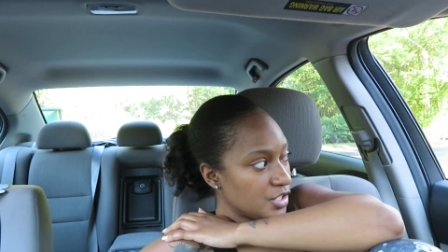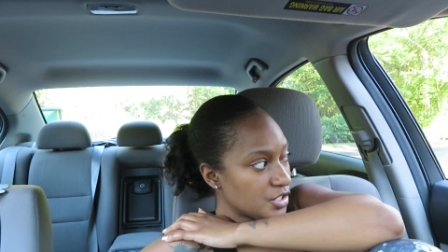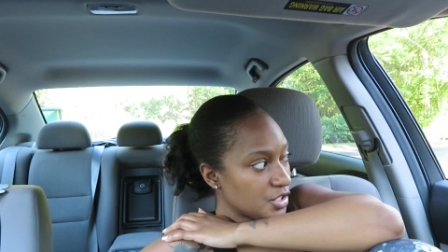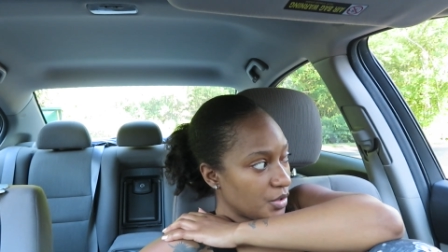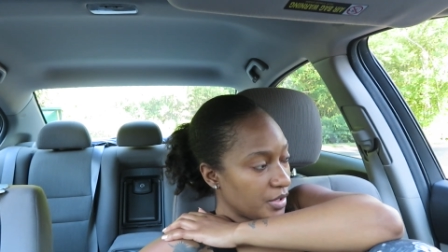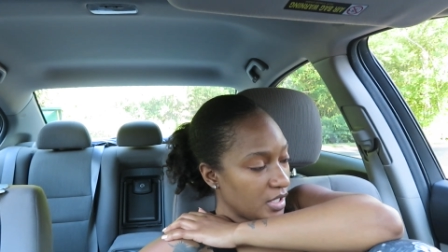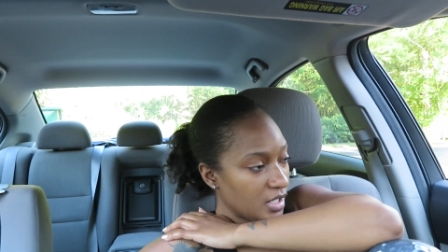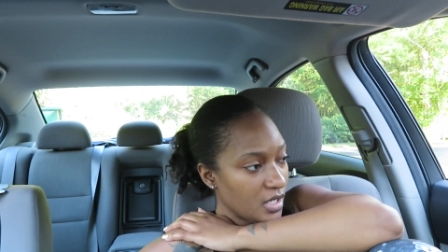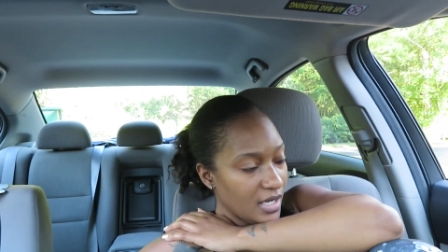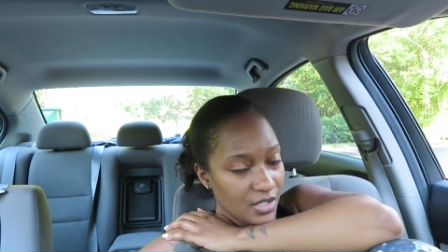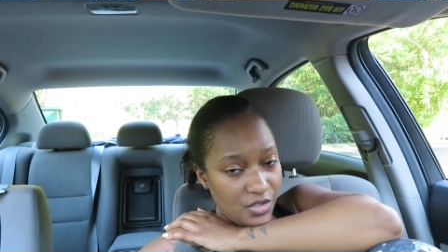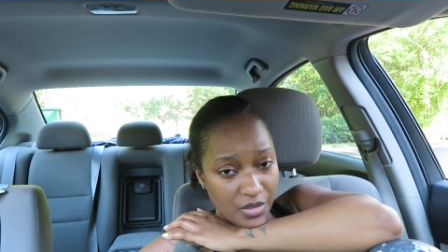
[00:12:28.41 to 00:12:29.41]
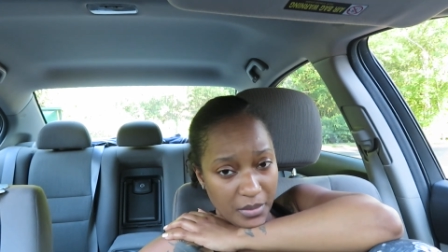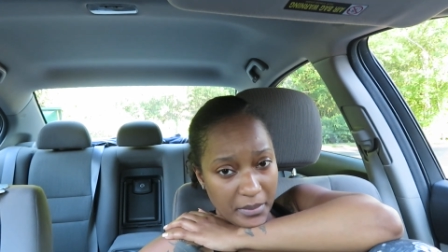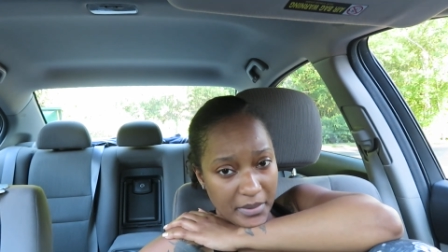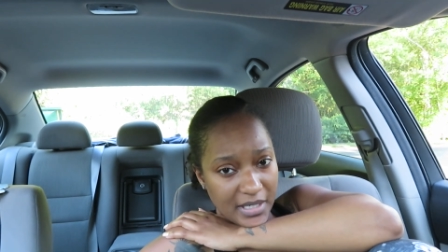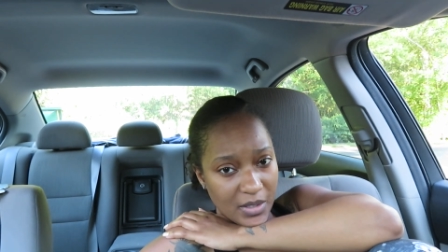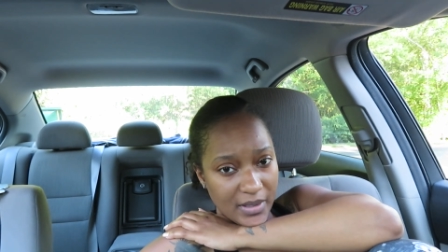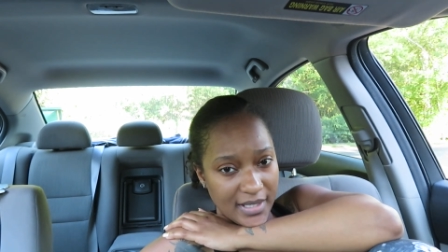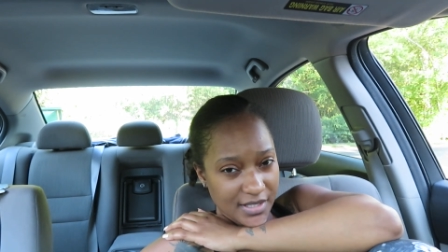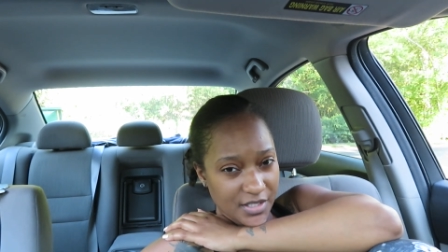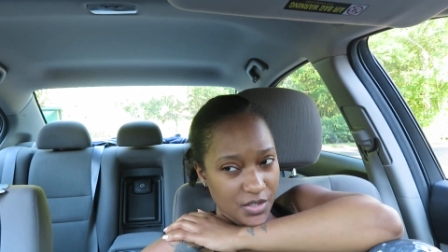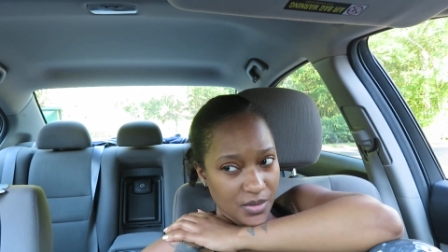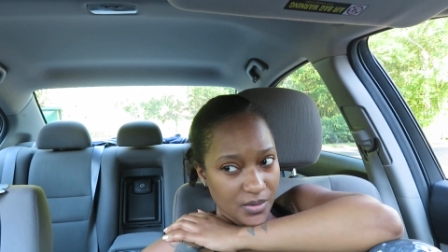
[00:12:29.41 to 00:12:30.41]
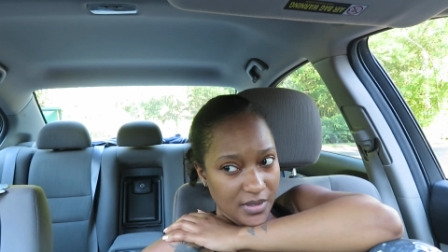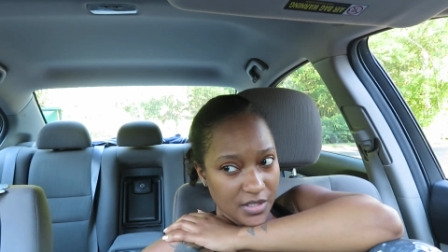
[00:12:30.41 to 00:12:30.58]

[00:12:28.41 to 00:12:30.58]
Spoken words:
So, yeah, I don't remember how I got the note.